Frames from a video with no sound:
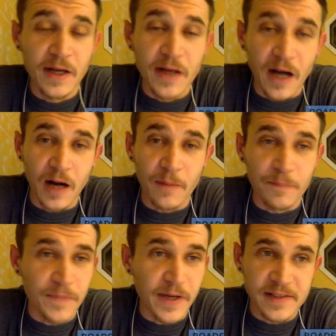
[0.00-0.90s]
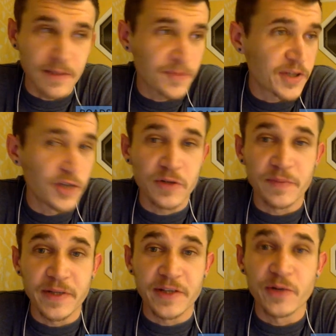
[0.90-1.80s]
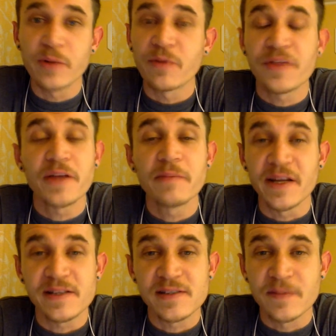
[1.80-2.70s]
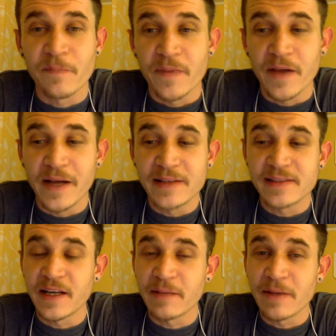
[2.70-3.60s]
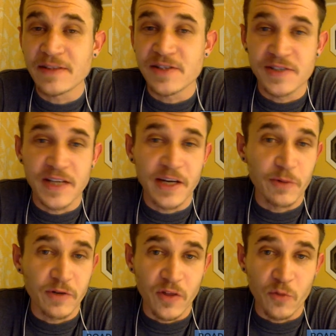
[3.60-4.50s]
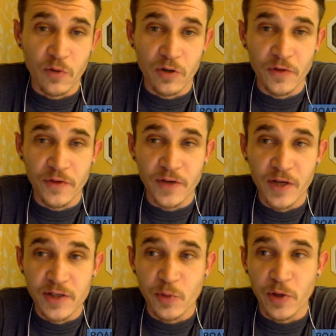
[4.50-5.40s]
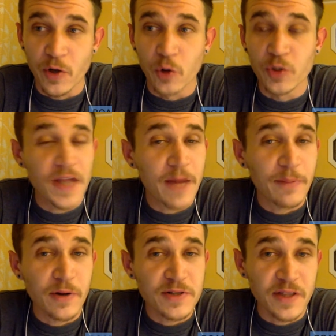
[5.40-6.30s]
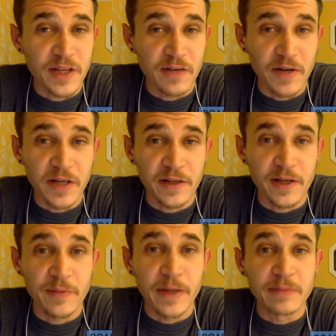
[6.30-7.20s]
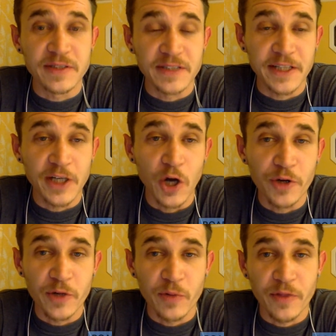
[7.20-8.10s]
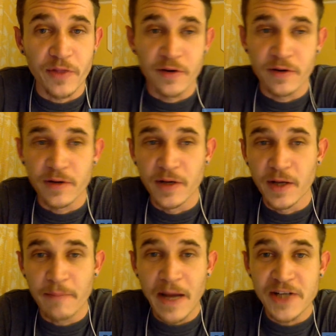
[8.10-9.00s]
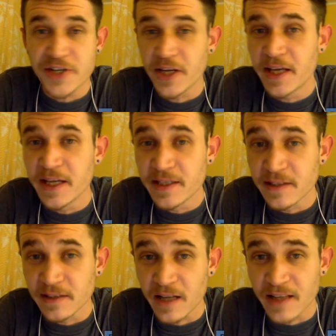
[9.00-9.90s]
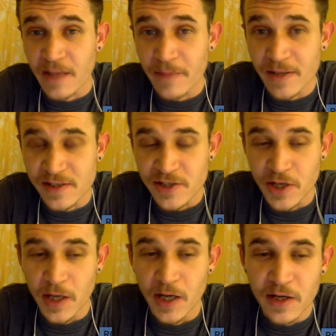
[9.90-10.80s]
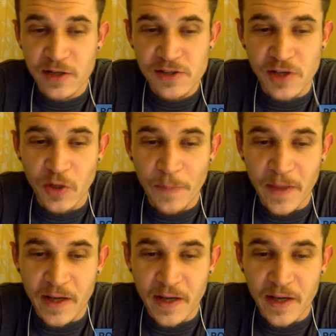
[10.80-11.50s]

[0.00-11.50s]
Um, it's something you could be doing within minutes and sending messages to anyone around the world, to where only that person theoretically could be able to decode it with their matching key to unlock that message. So